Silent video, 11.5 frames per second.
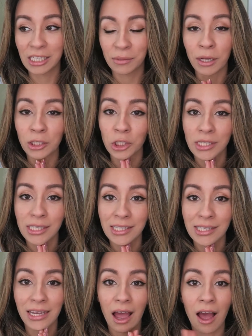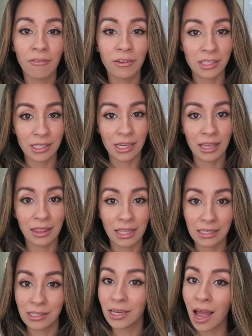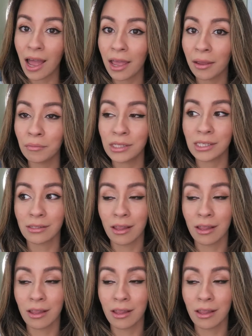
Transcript: especially since like obviously in these times